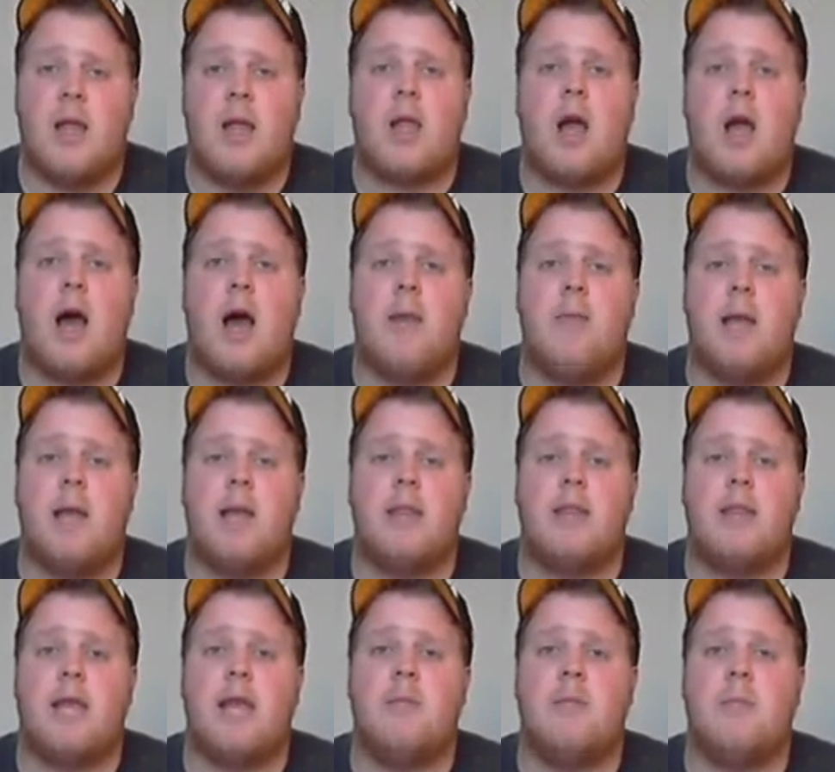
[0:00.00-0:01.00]
commented
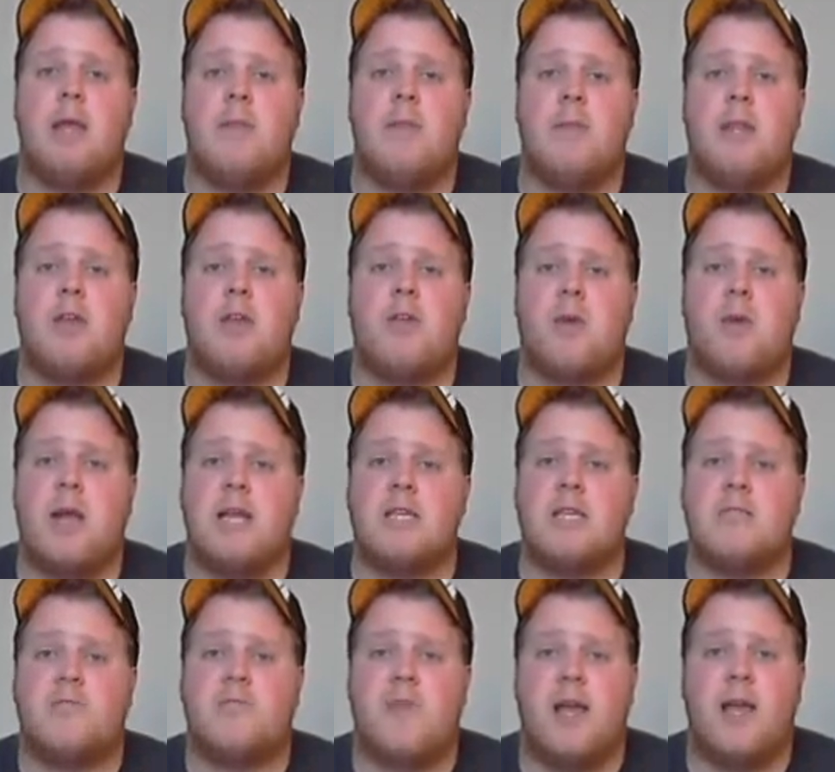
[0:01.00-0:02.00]
that it may be the
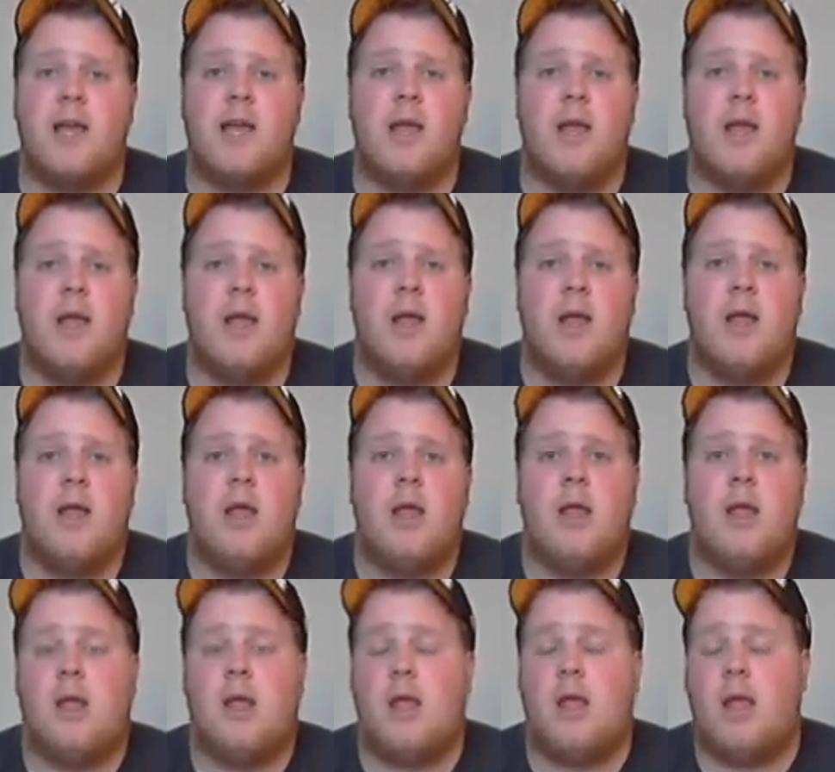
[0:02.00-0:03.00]
greatest fight,
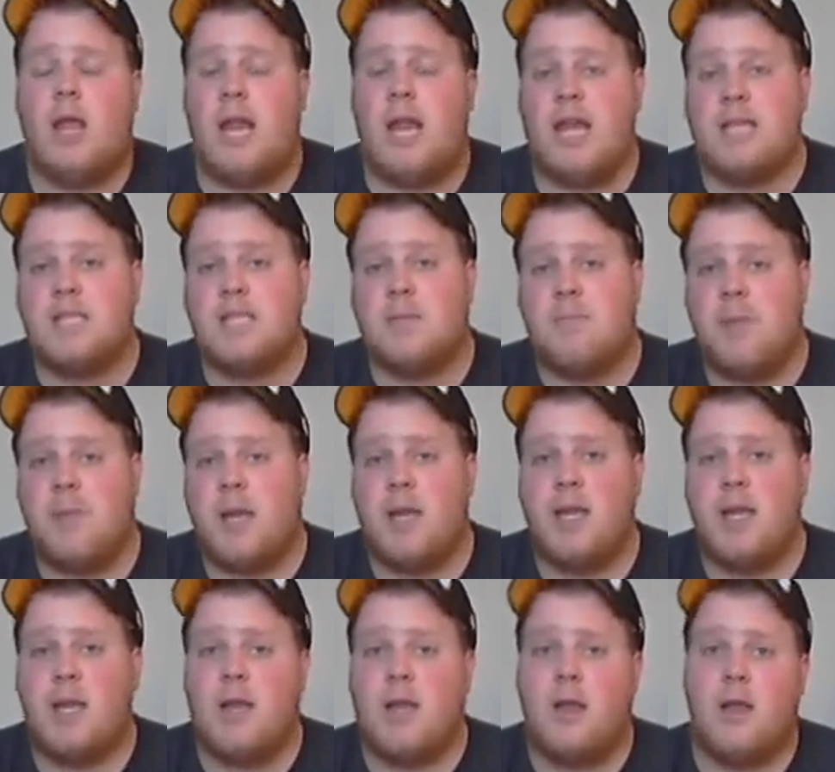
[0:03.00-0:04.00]
in his
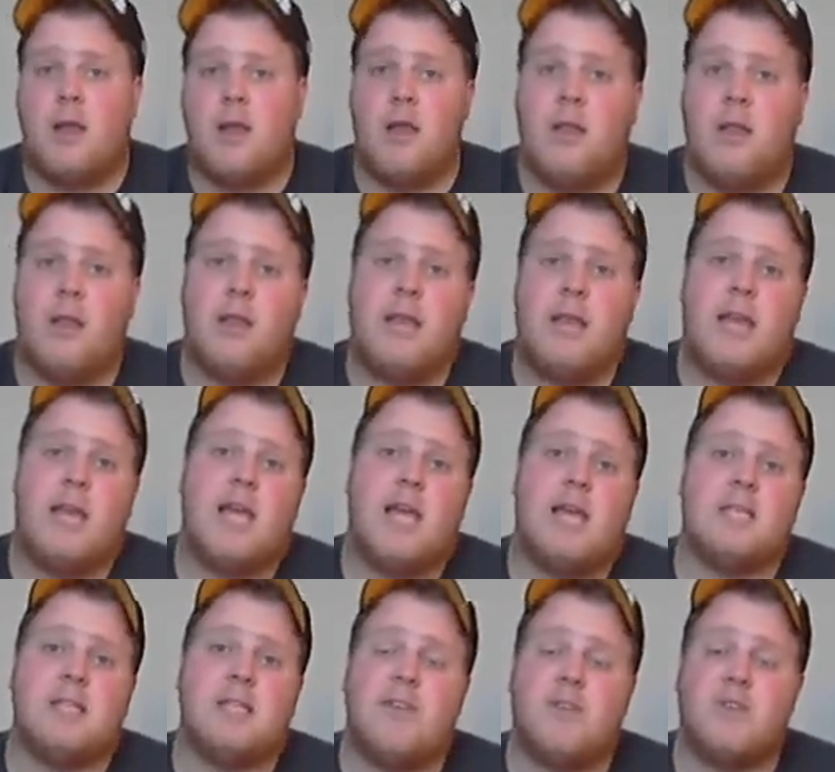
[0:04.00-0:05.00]
opinion, that he
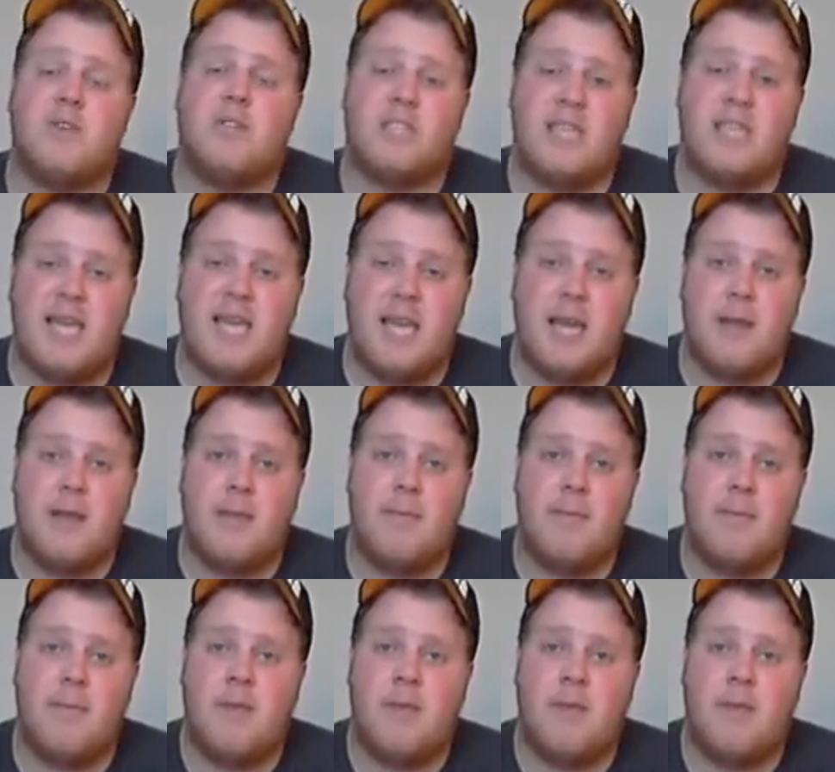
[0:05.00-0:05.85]
has ever seen.